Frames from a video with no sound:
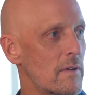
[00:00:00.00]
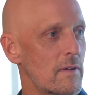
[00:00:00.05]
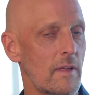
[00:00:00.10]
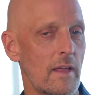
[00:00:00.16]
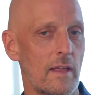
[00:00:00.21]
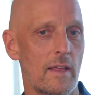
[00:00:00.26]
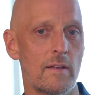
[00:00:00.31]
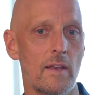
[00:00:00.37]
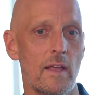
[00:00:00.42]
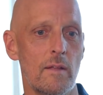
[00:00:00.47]

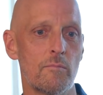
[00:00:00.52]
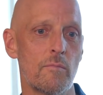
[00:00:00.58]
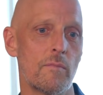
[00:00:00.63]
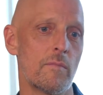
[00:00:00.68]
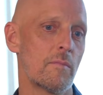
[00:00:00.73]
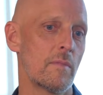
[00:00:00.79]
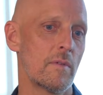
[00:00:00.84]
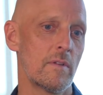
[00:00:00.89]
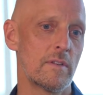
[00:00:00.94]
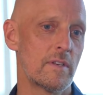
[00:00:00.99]
and
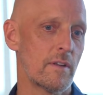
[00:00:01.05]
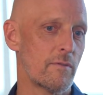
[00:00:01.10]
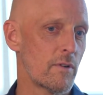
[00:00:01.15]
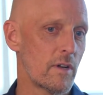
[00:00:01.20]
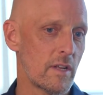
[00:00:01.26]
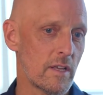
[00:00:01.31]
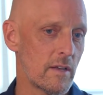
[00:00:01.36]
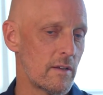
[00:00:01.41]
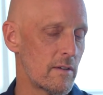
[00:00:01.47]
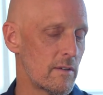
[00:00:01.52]

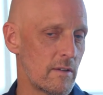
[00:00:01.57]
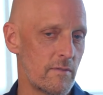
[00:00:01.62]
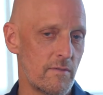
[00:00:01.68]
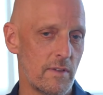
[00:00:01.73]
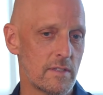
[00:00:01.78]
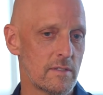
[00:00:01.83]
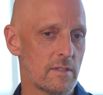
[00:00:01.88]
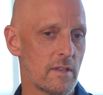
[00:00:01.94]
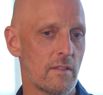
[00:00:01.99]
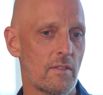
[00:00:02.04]
different
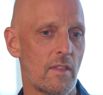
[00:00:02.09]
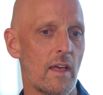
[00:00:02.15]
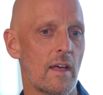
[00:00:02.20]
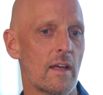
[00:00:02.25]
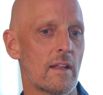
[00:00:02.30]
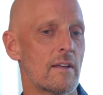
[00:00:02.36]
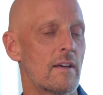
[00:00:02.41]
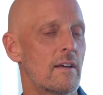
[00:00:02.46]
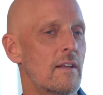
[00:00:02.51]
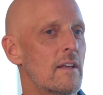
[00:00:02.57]
events like
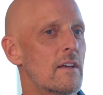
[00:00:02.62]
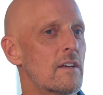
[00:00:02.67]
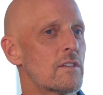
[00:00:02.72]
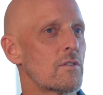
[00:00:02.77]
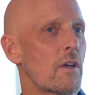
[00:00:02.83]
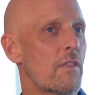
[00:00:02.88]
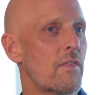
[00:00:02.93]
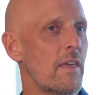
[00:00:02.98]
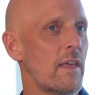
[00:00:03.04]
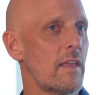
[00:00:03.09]
that? So
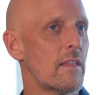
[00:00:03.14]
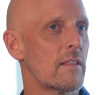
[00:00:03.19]
I think